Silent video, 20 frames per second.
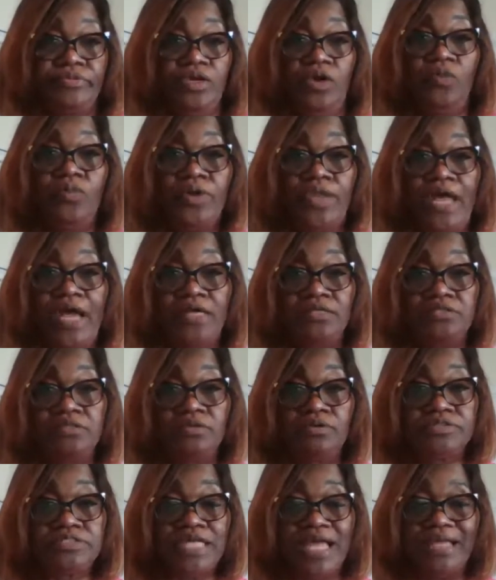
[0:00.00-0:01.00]
And what I
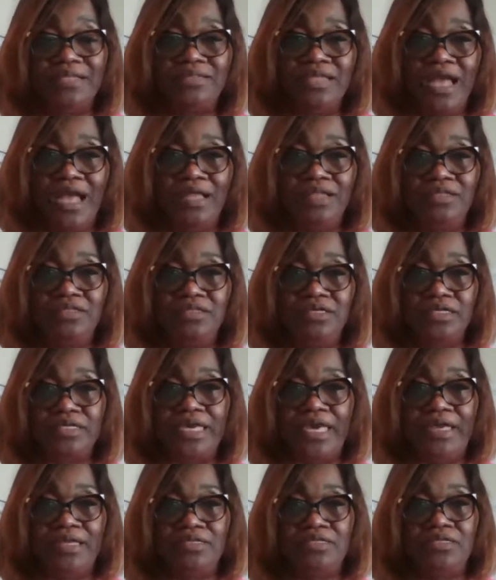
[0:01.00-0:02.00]
do is I
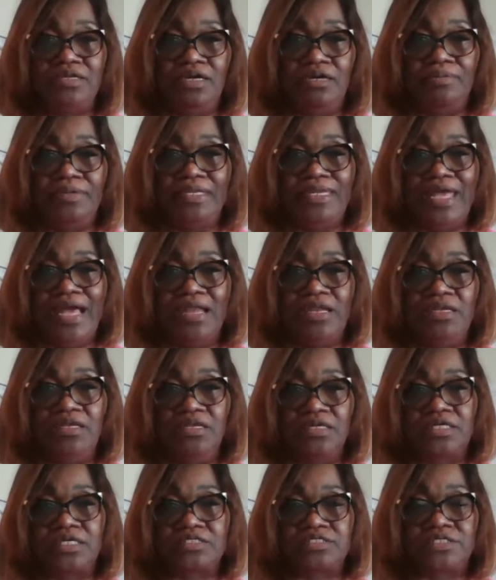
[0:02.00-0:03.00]
look at them and I
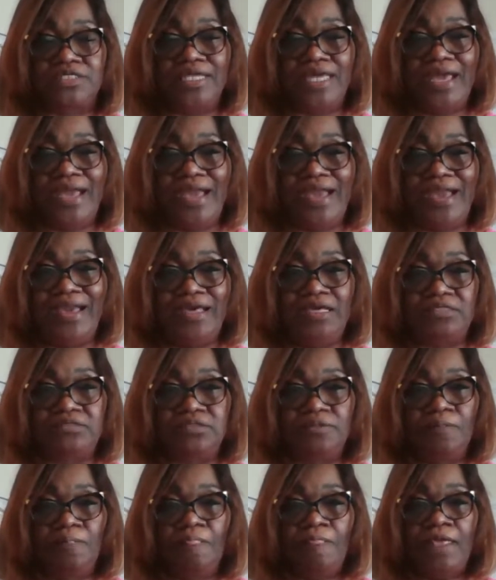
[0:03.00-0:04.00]
look into their
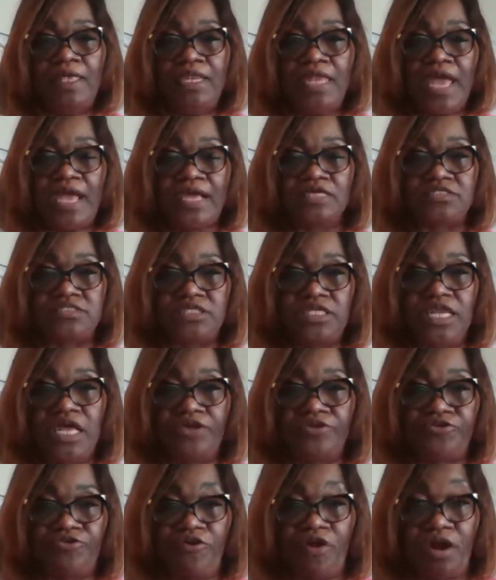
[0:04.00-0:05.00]
eyes and I can see
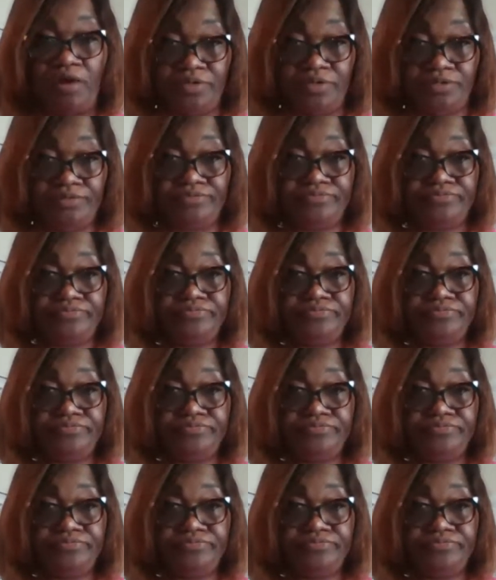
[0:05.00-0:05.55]
that trauma.